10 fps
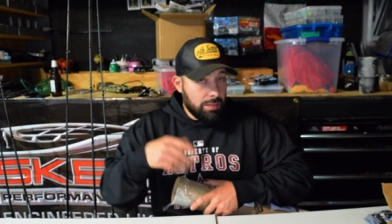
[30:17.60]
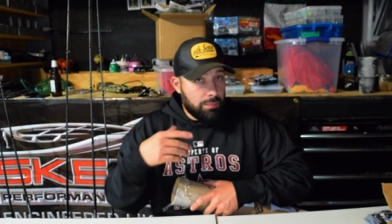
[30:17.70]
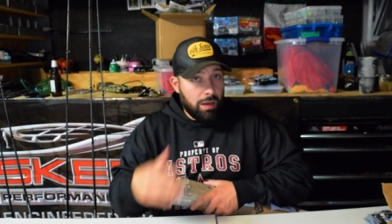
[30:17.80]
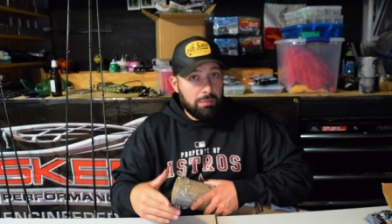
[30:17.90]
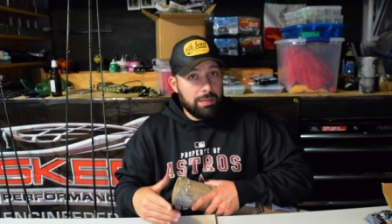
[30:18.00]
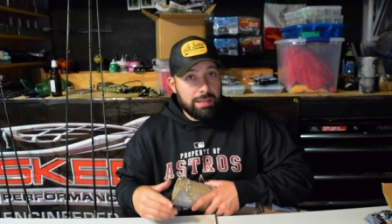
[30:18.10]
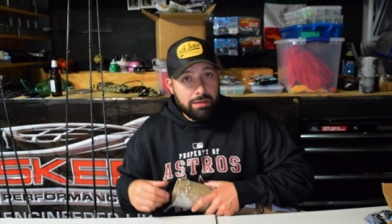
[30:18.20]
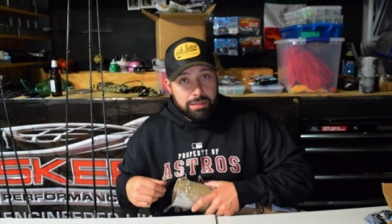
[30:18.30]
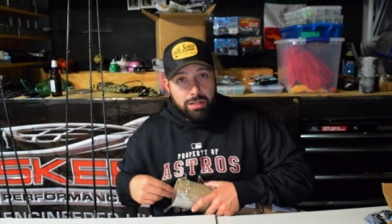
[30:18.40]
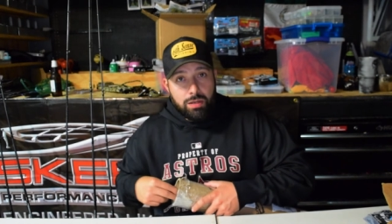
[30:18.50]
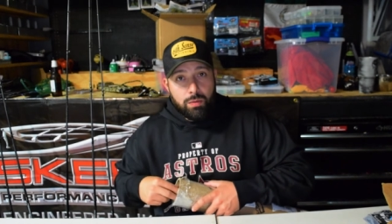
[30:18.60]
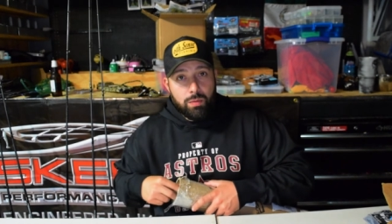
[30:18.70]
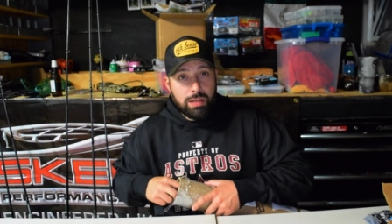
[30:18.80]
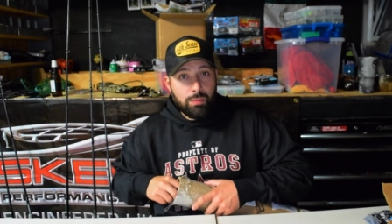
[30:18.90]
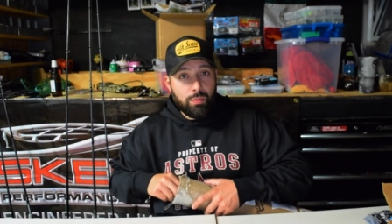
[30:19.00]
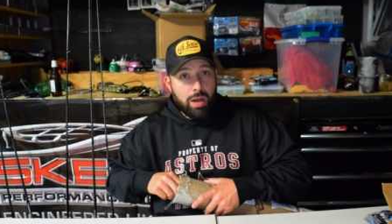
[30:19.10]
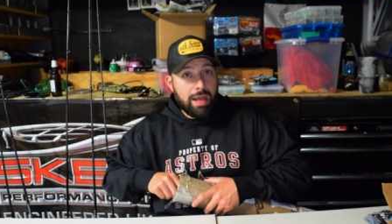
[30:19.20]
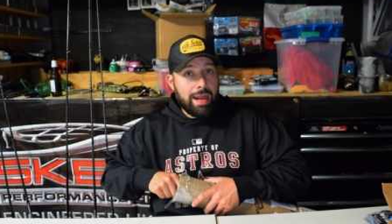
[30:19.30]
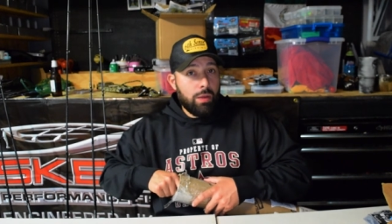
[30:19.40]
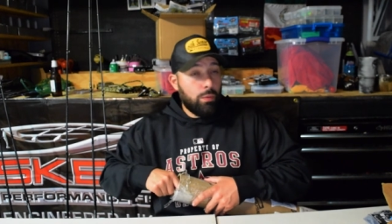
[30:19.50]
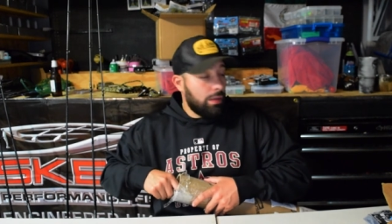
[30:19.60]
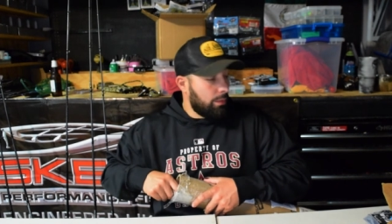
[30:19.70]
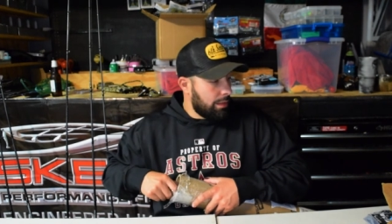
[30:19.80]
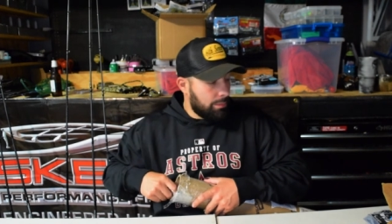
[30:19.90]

you probably already know what rod I went with